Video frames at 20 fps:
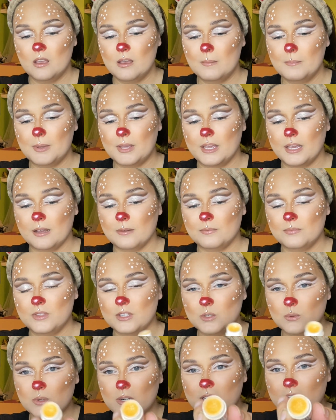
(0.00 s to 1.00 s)
But yeah,
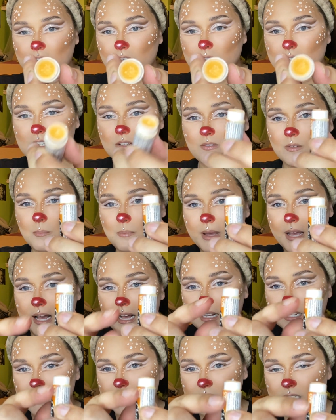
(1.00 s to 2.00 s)
this one I used even
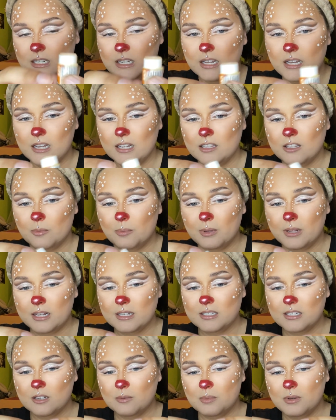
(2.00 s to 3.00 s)
past the
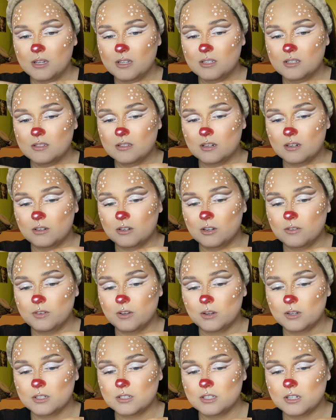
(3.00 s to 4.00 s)
plastic piece. I don't know if y'all
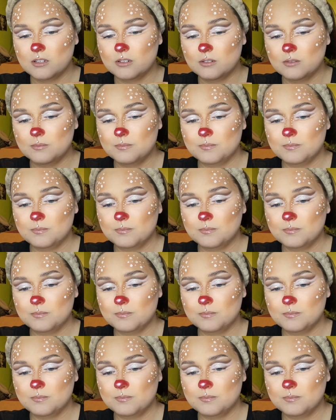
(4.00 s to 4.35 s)
can tell.